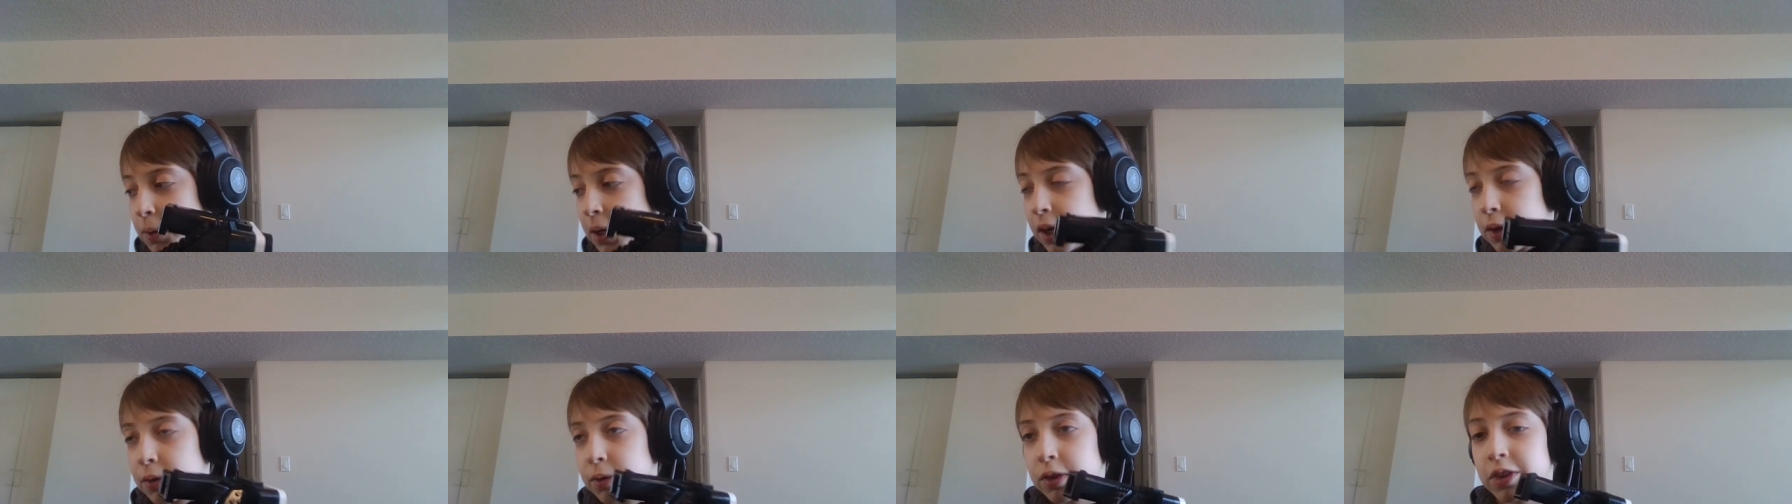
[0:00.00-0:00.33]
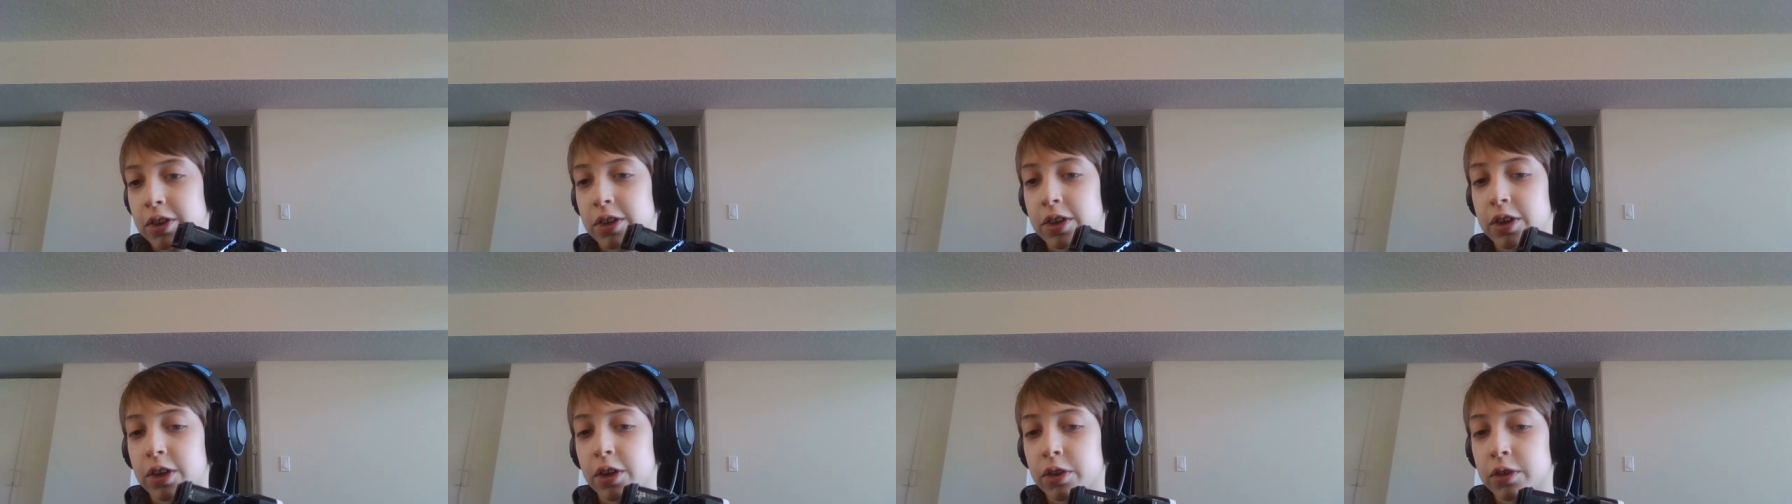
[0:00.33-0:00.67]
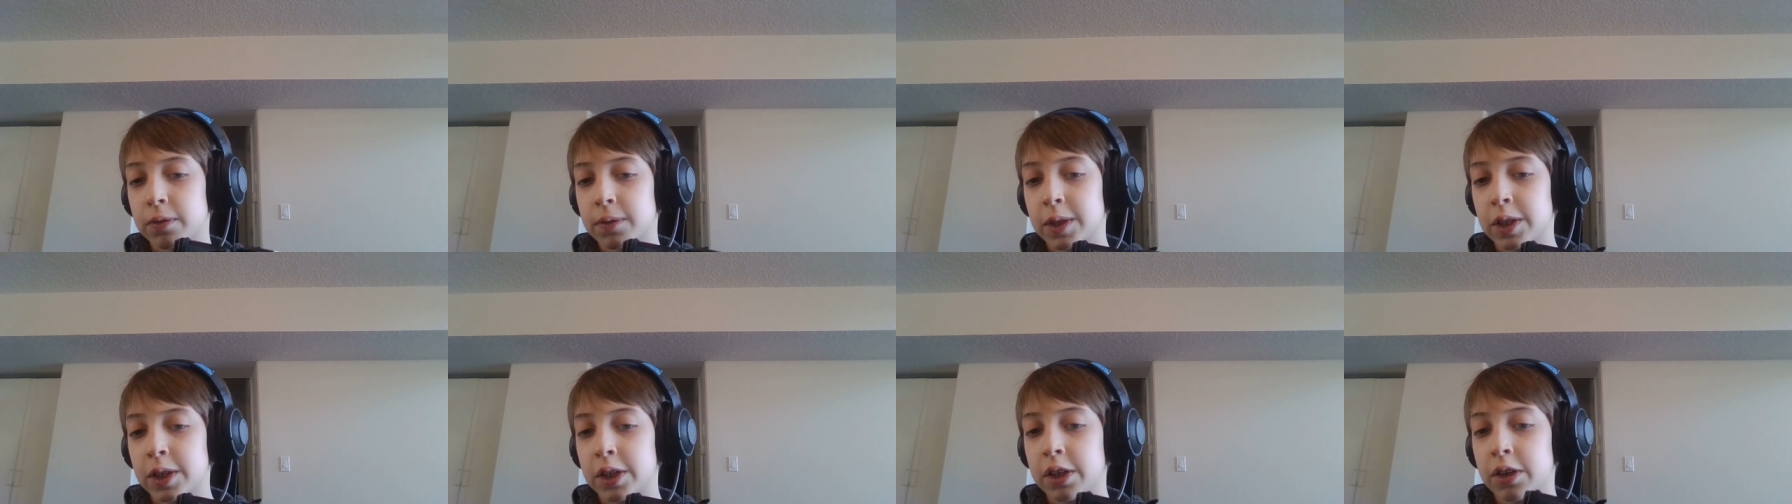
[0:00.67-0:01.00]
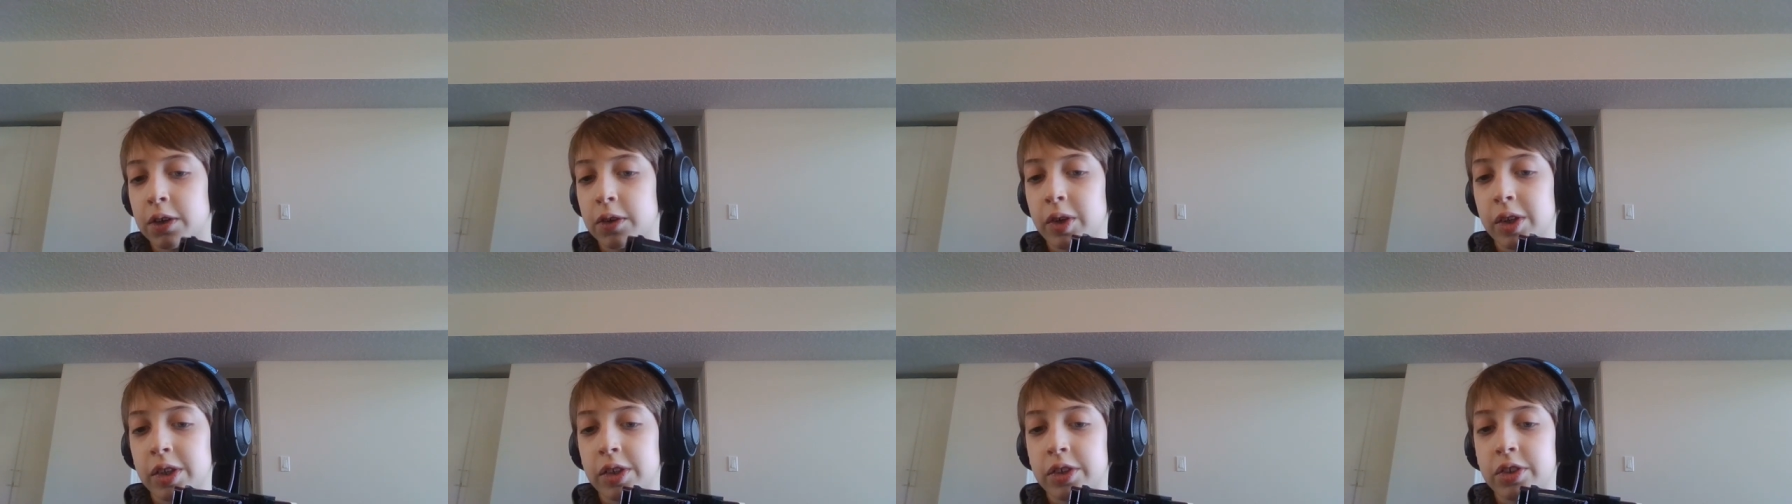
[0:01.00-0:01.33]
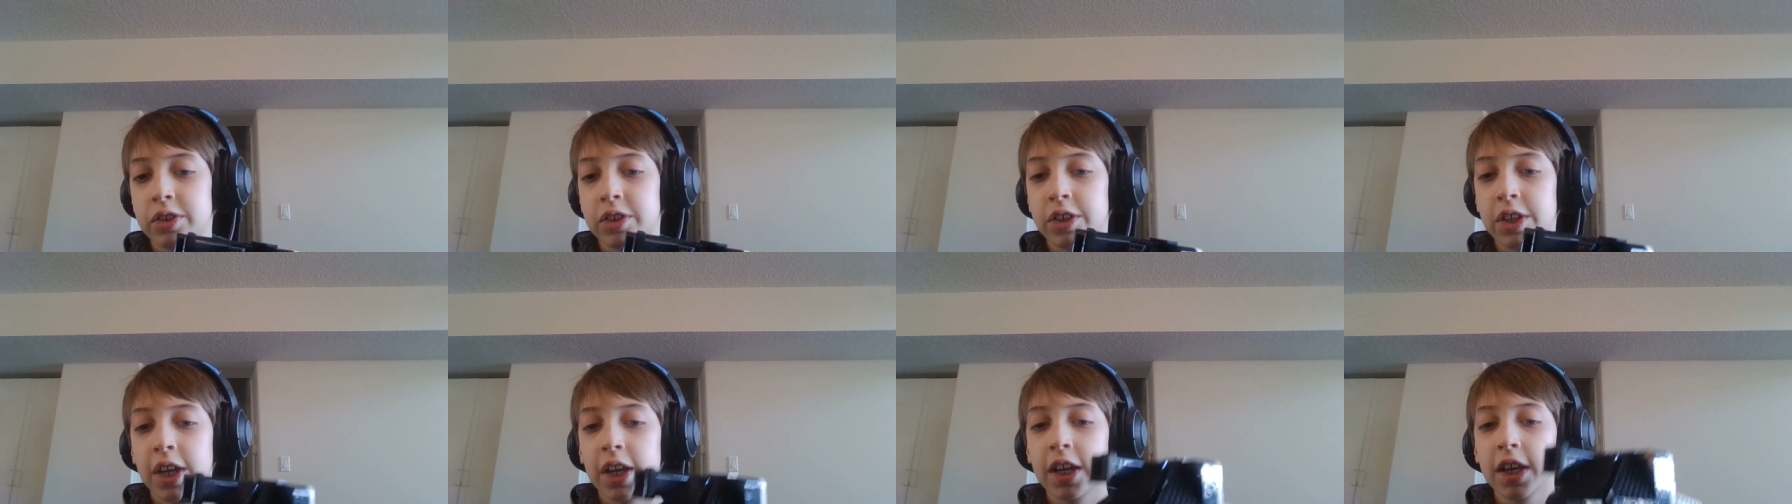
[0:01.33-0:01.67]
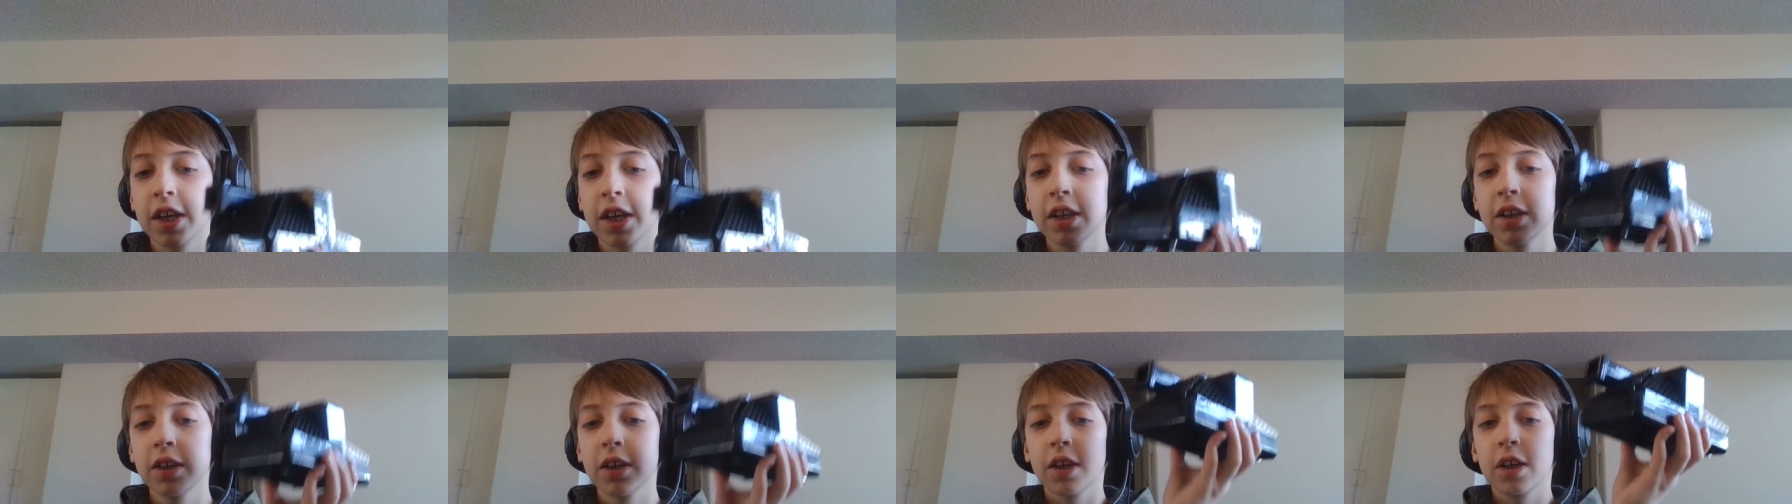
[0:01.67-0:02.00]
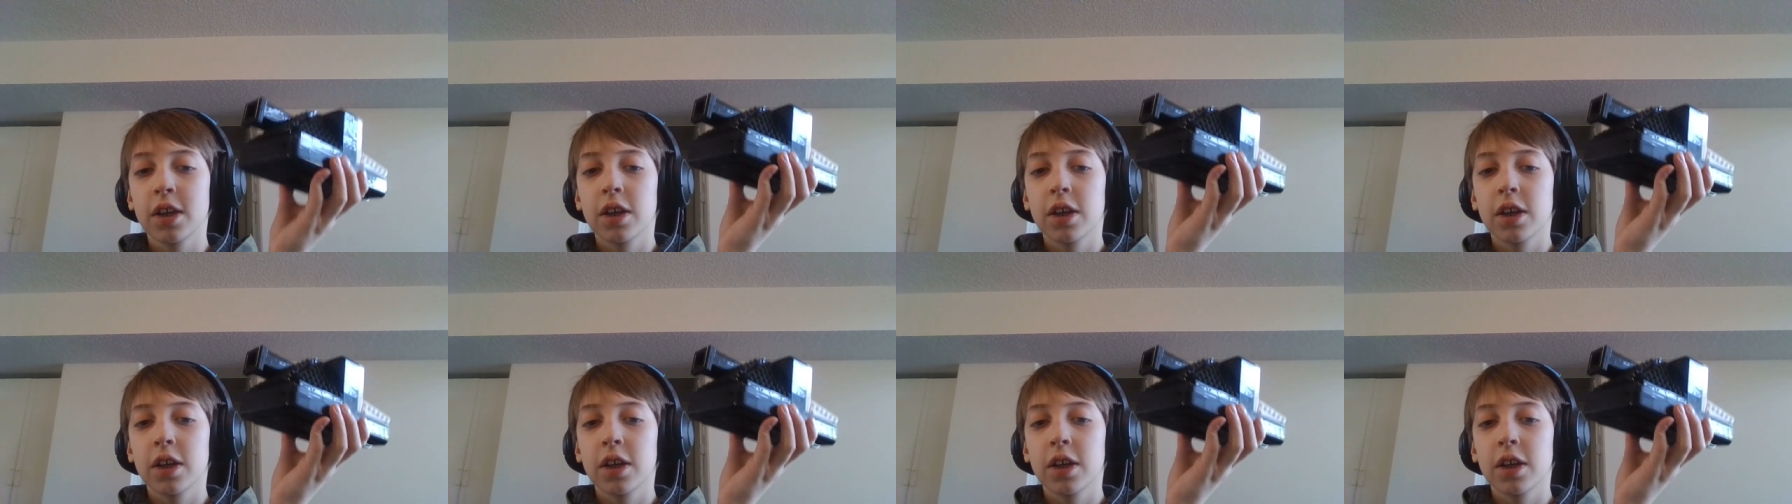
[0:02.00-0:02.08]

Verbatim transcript: back with another video and today,